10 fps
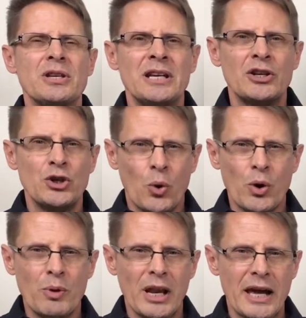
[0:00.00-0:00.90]
in
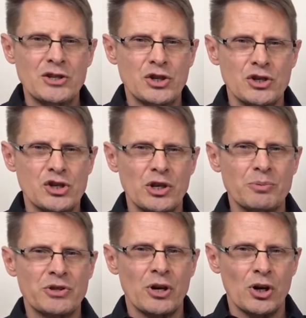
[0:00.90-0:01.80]
your
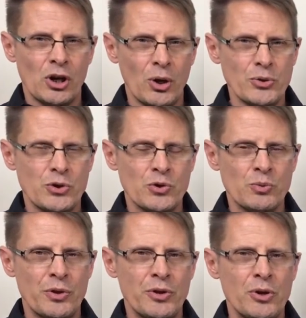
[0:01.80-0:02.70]
relationships that are
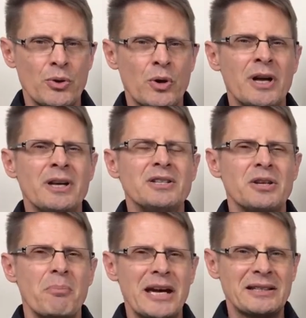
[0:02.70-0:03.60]
closest with you
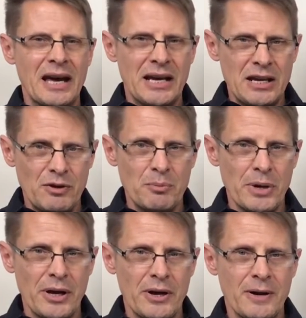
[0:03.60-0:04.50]
to make that even
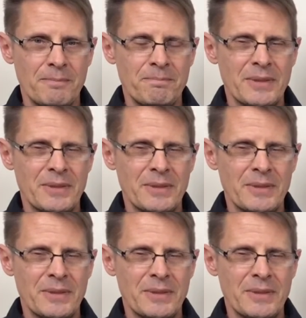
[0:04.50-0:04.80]
better.